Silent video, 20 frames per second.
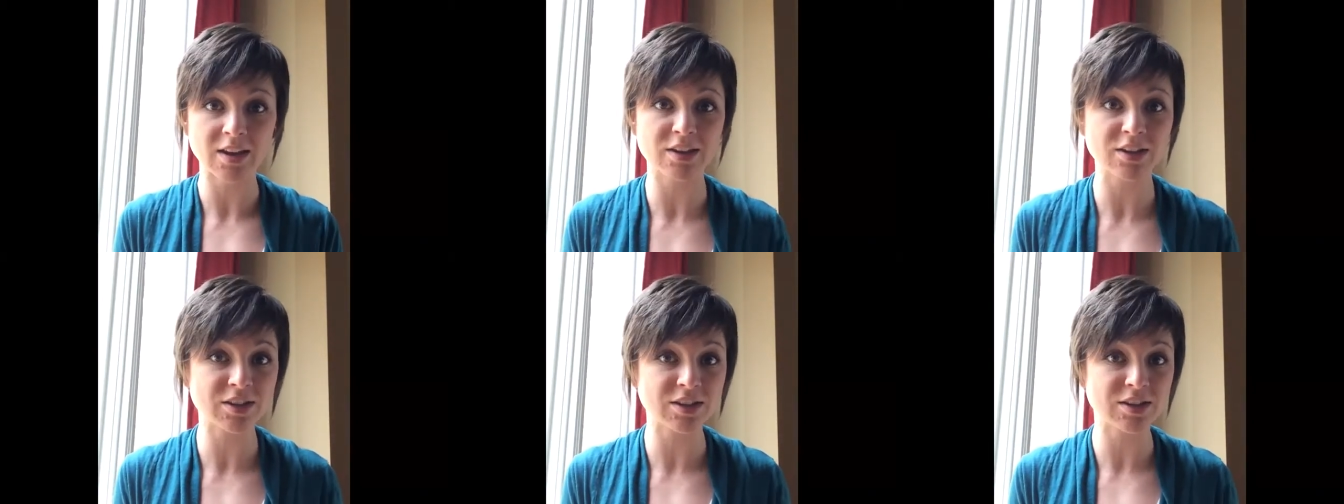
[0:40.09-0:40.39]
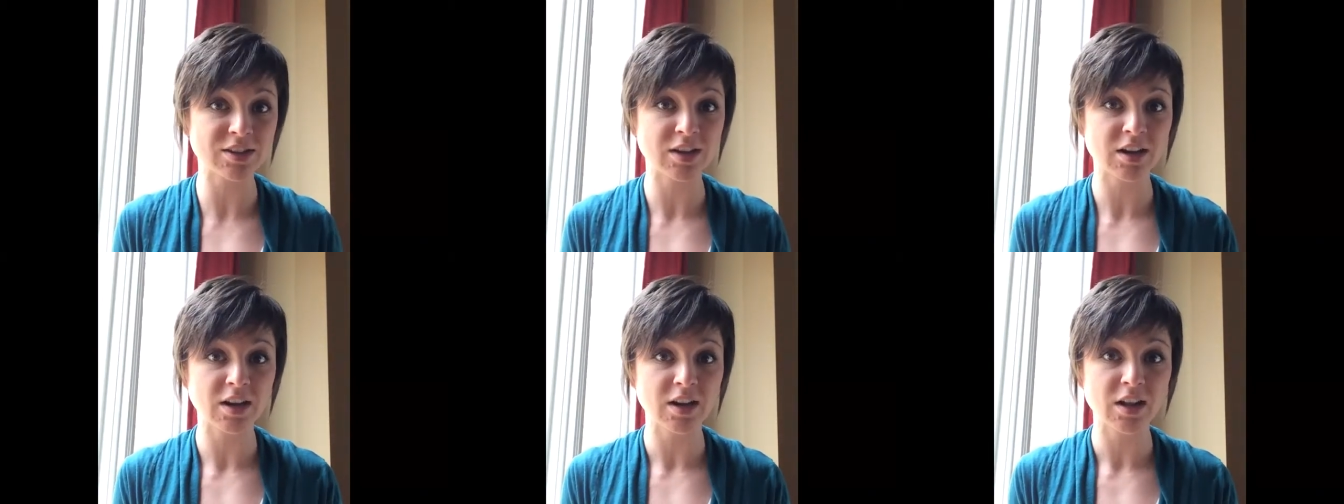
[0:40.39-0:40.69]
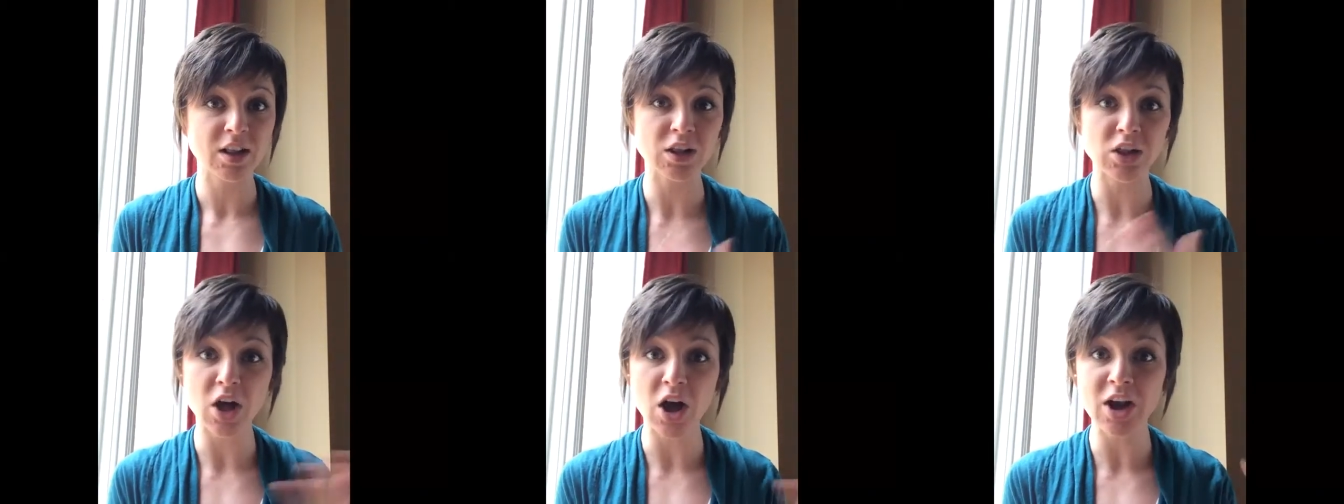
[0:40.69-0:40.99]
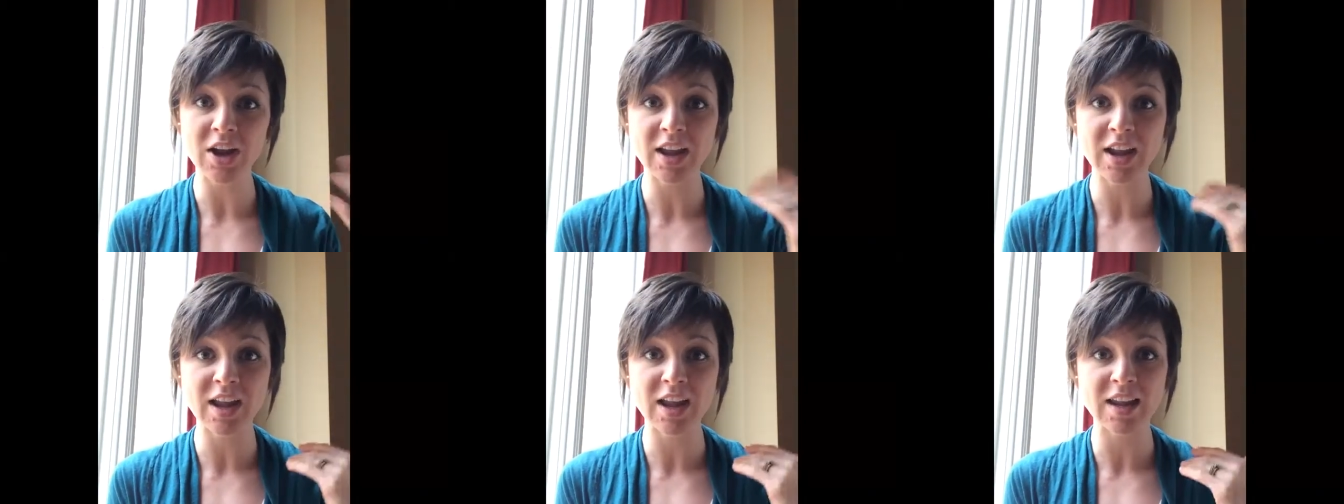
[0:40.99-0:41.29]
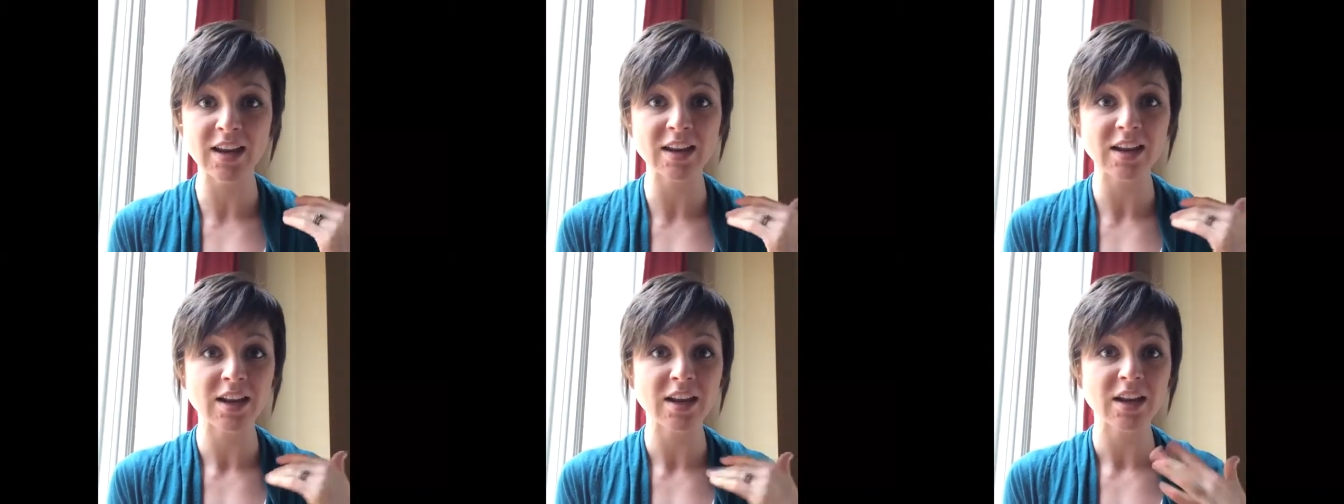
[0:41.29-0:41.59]
Just log
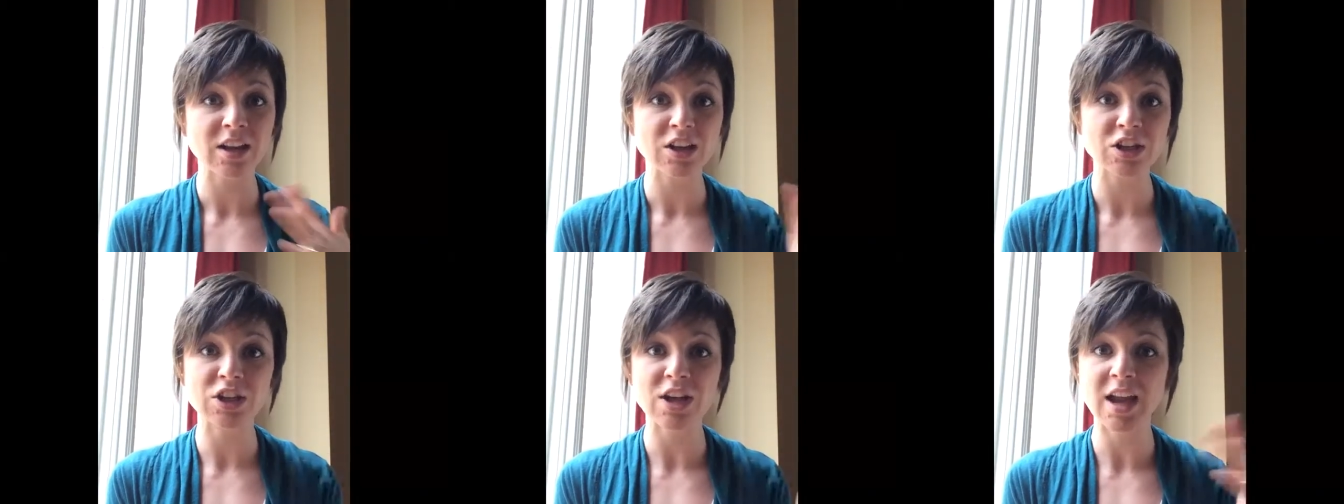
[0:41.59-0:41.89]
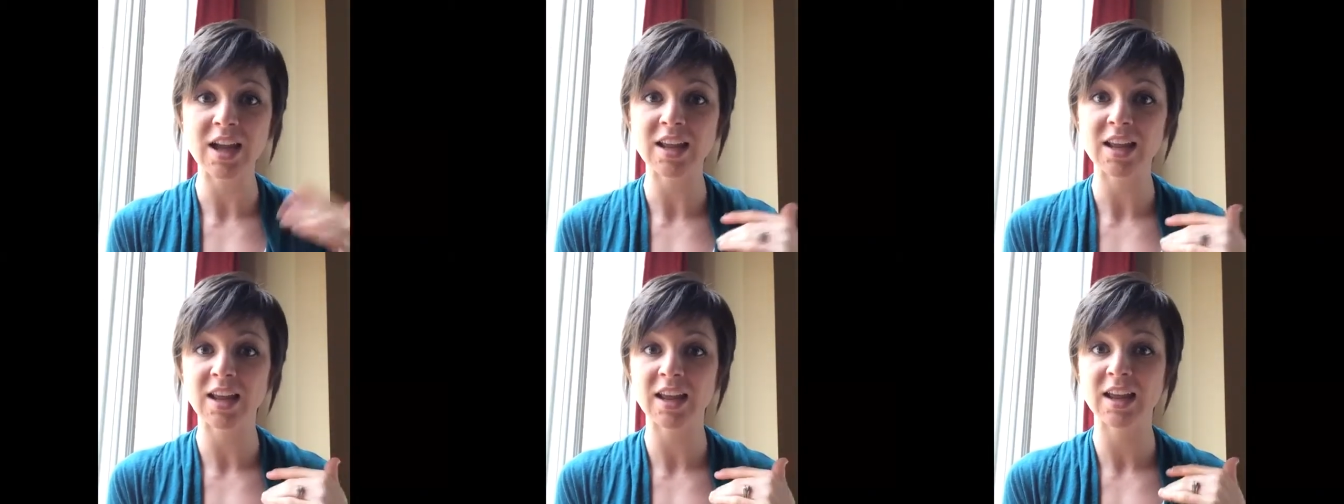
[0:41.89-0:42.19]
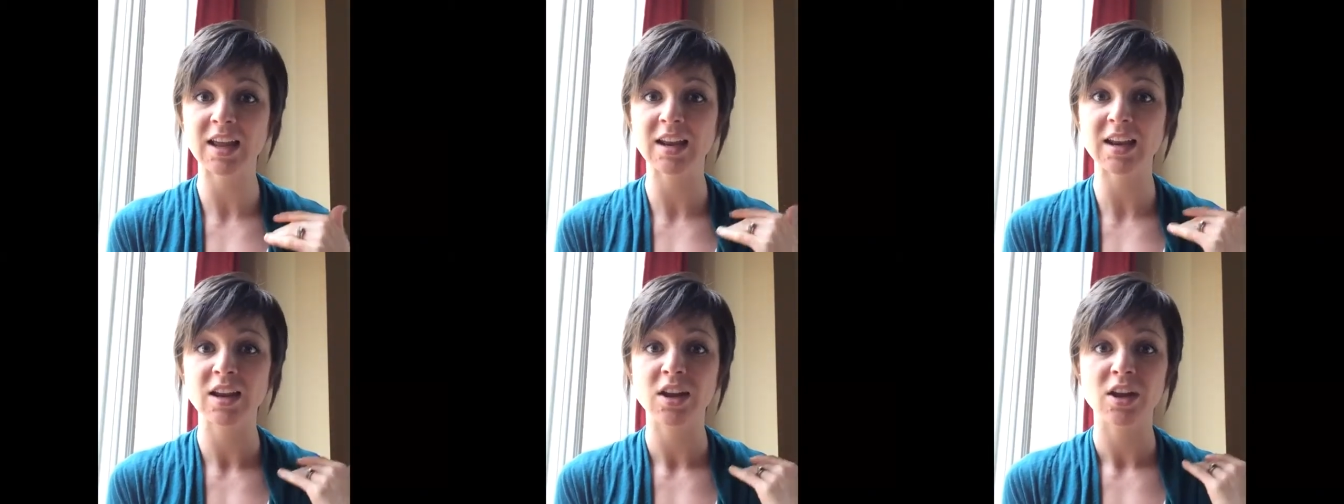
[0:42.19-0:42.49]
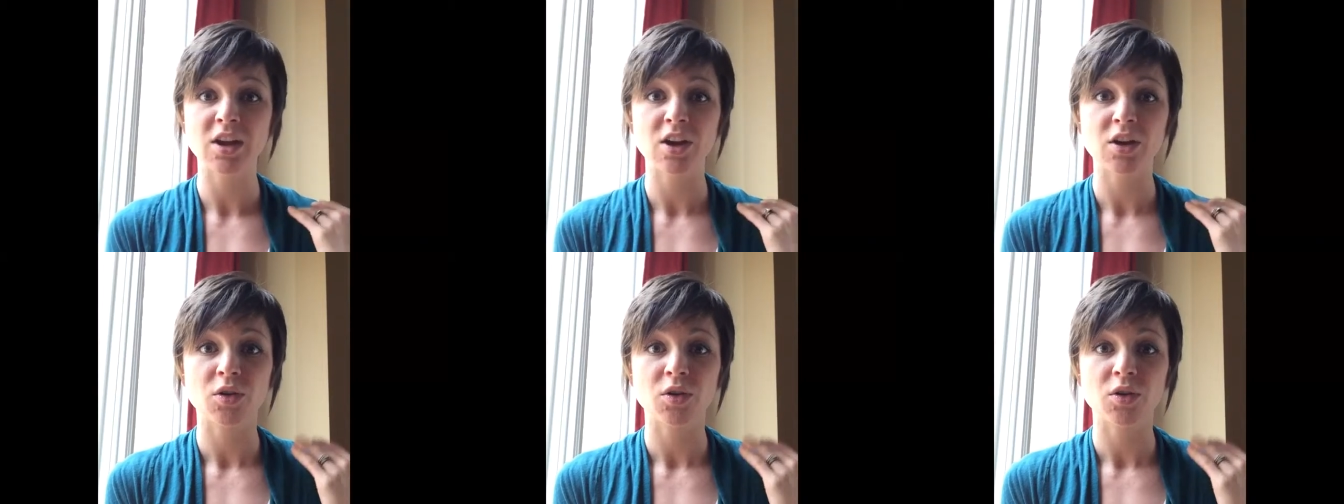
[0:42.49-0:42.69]
in, check in,